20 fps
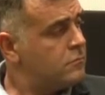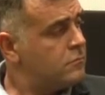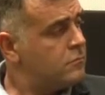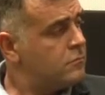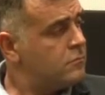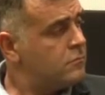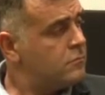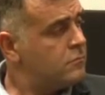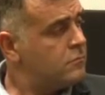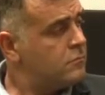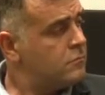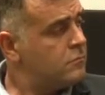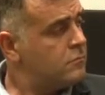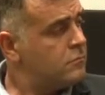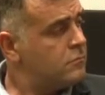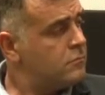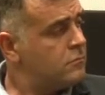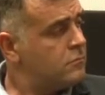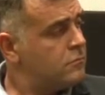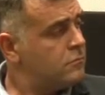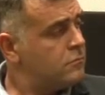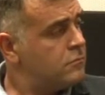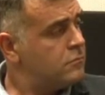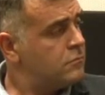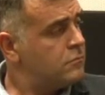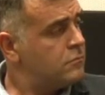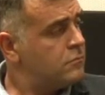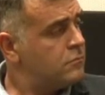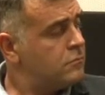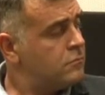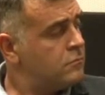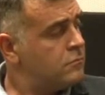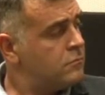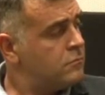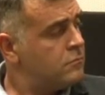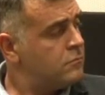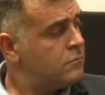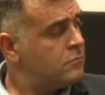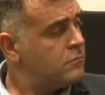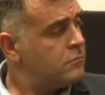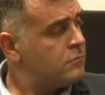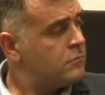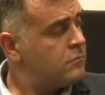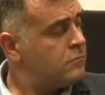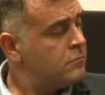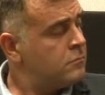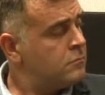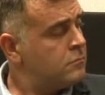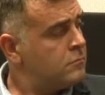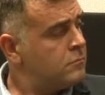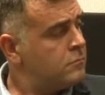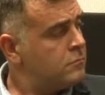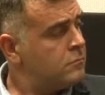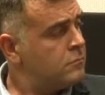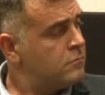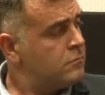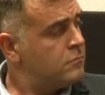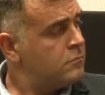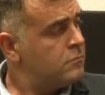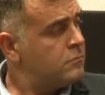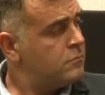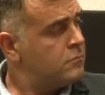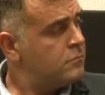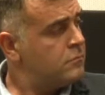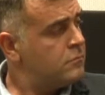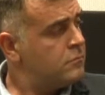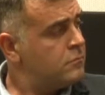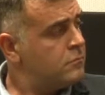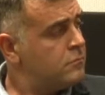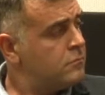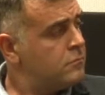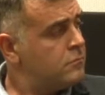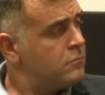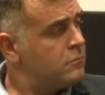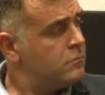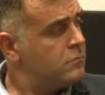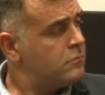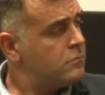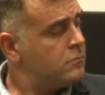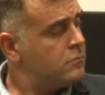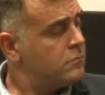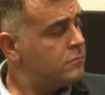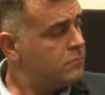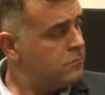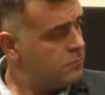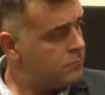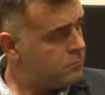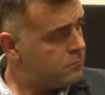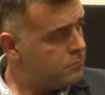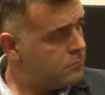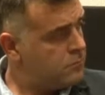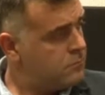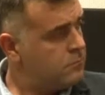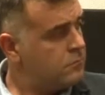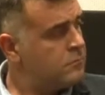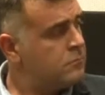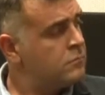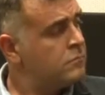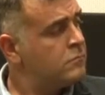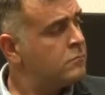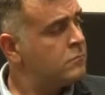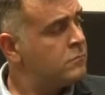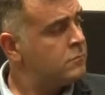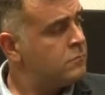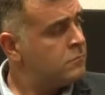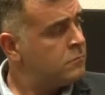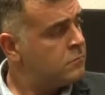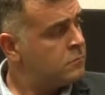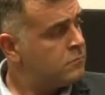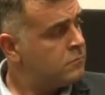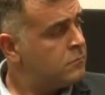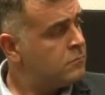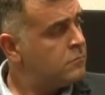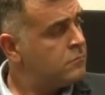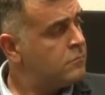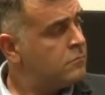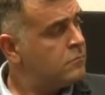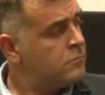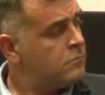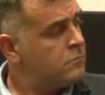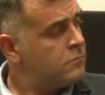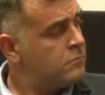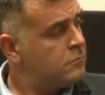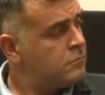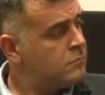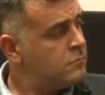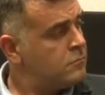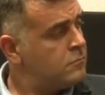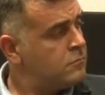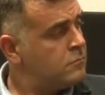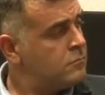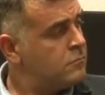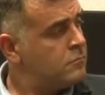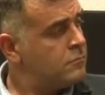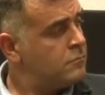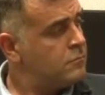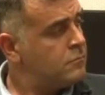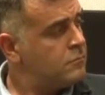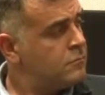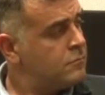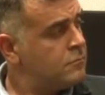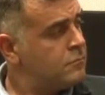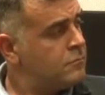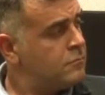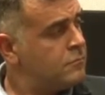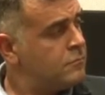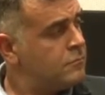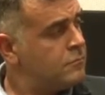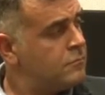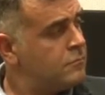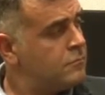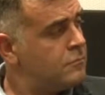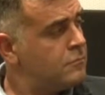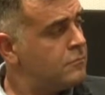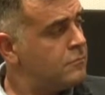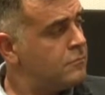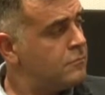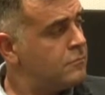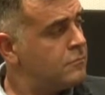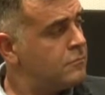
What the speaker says: [no speech]